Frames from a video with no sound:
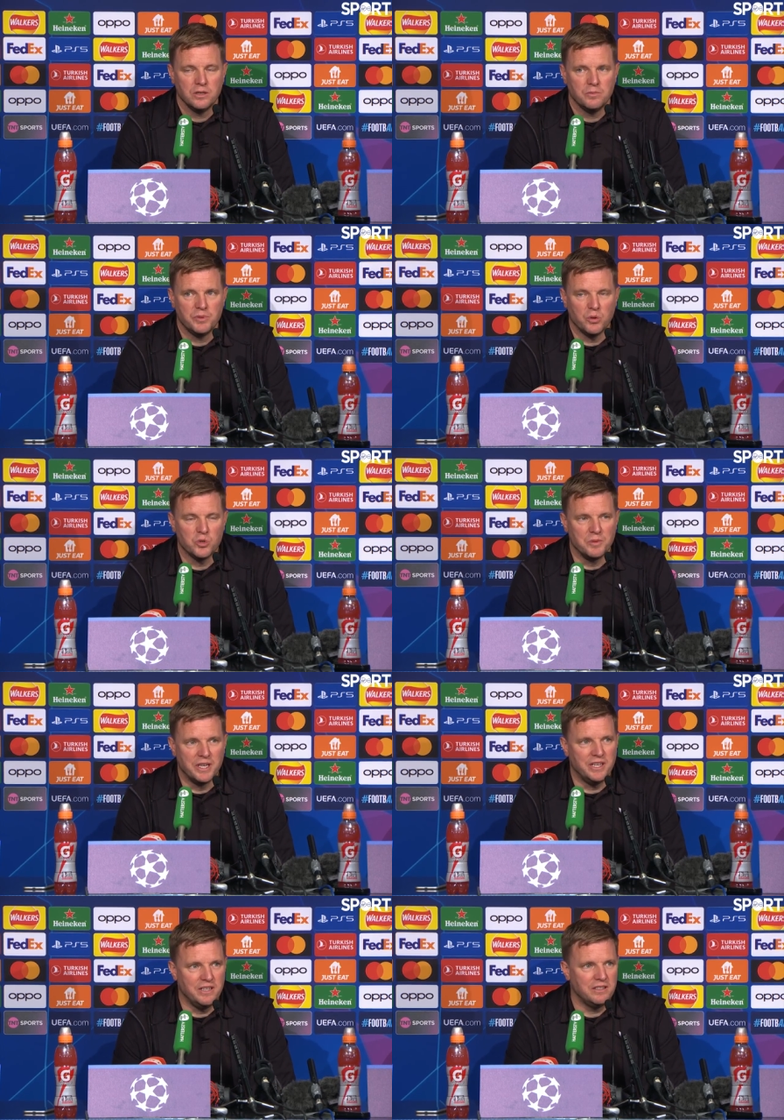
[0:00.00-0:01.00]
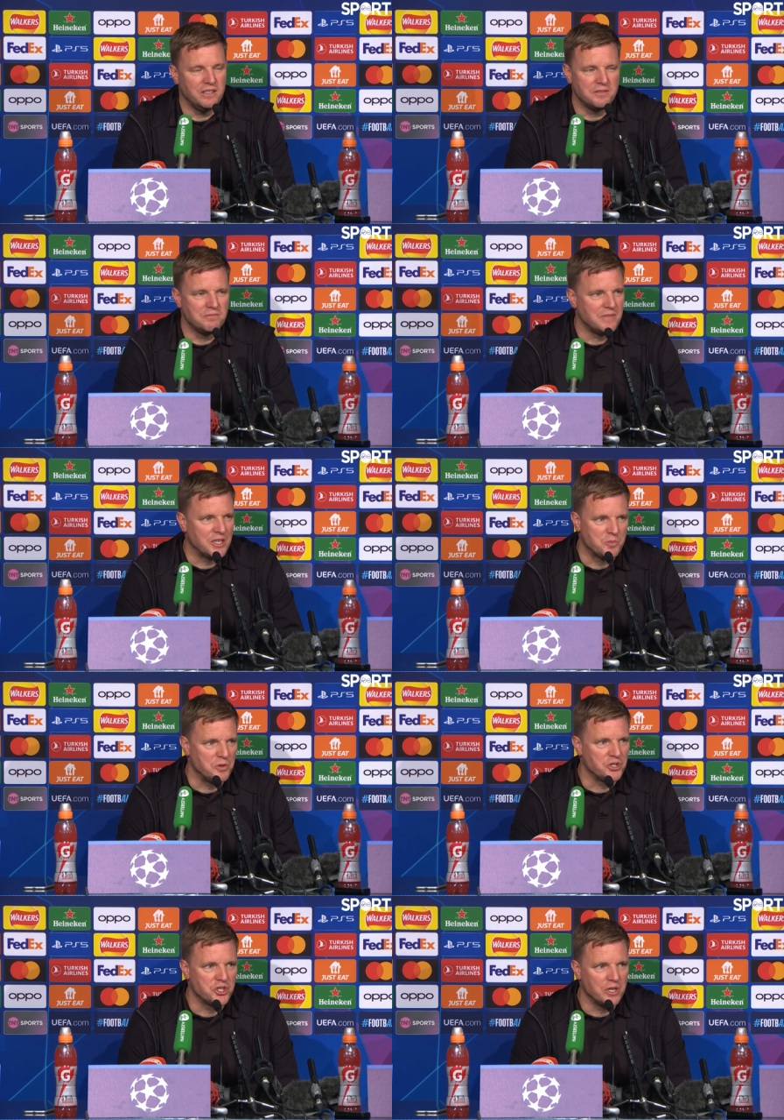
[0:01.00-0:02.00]
But ultimately, he's
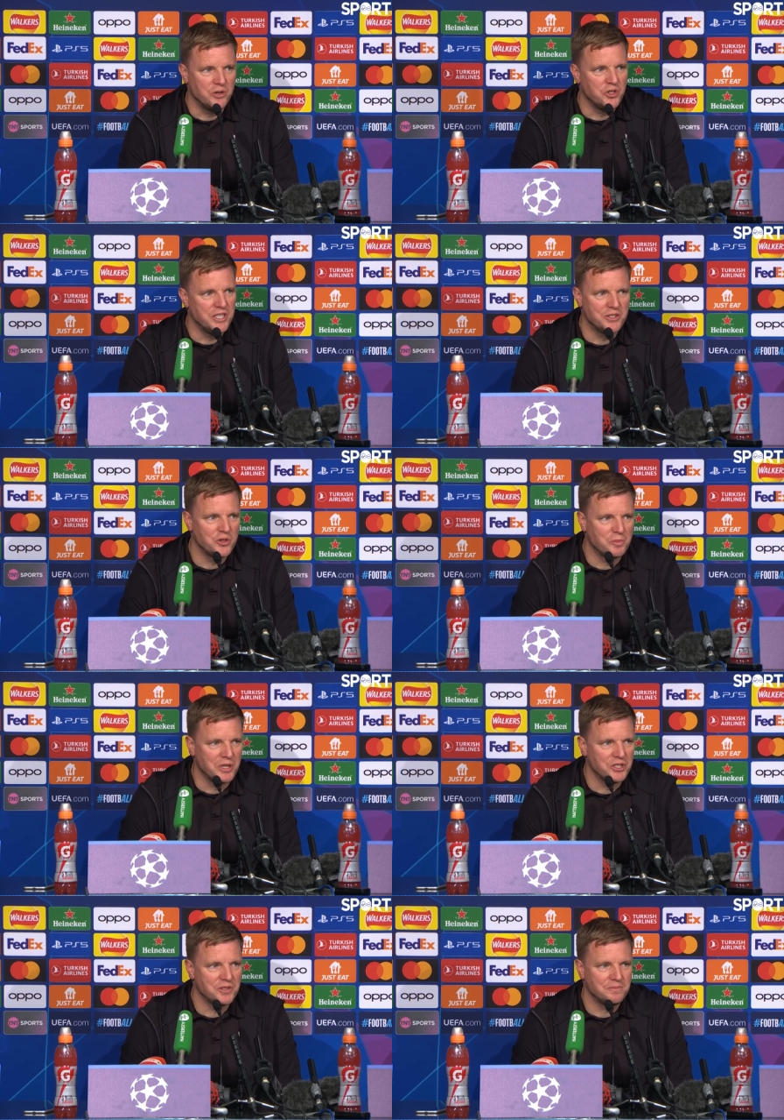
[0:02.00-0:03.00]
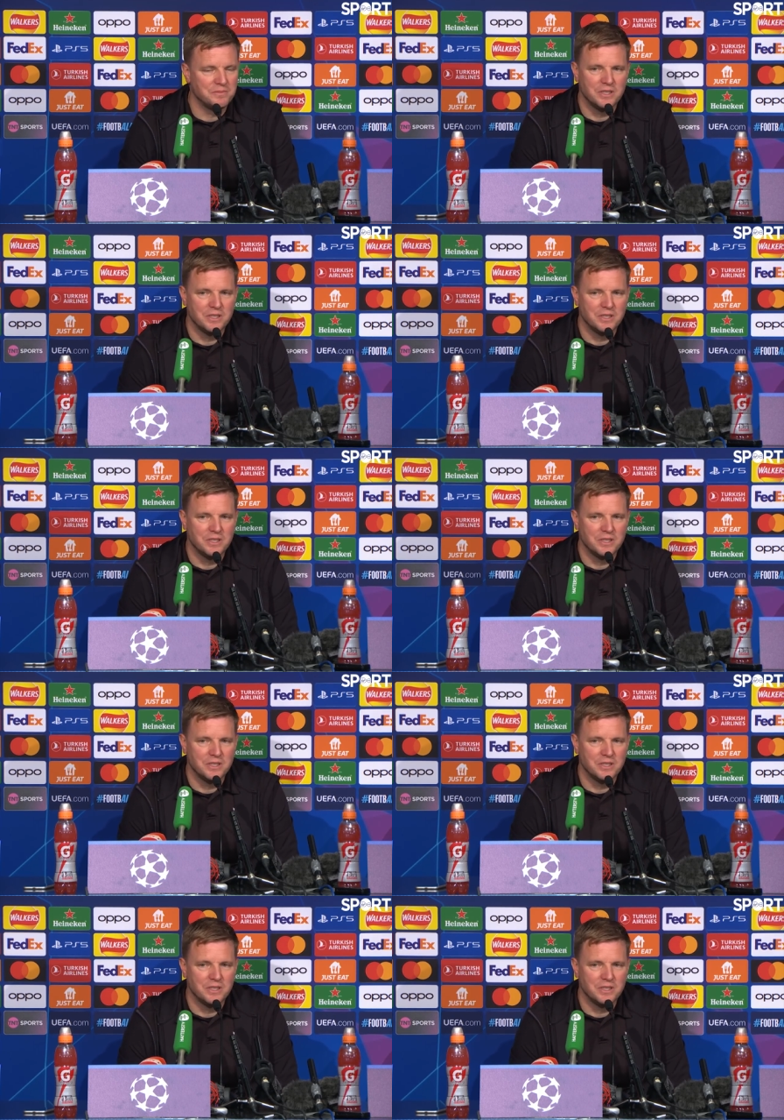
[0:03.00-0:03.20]
desperate to show how good he is on the pitch.